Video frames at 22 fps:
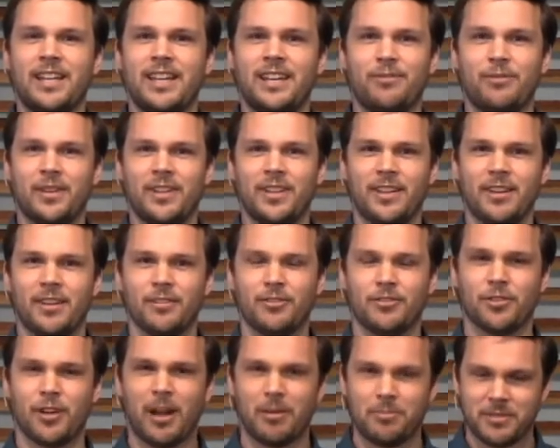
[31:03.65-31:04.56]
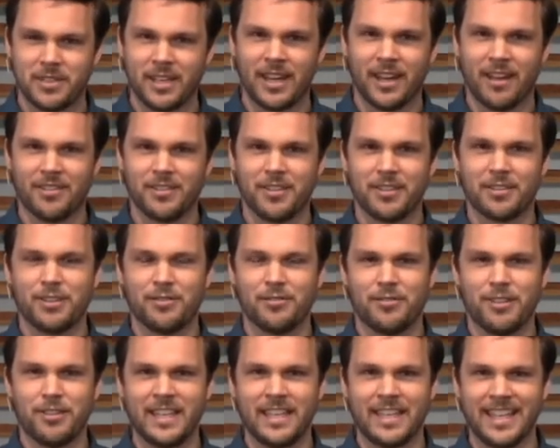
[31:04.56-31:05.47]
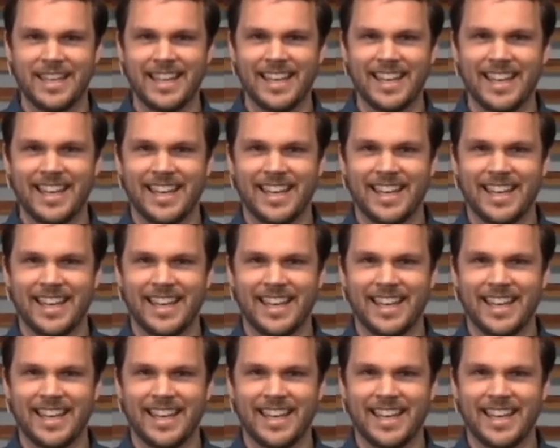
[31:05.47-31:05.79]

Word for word: And when they're dropped down, they're defeated.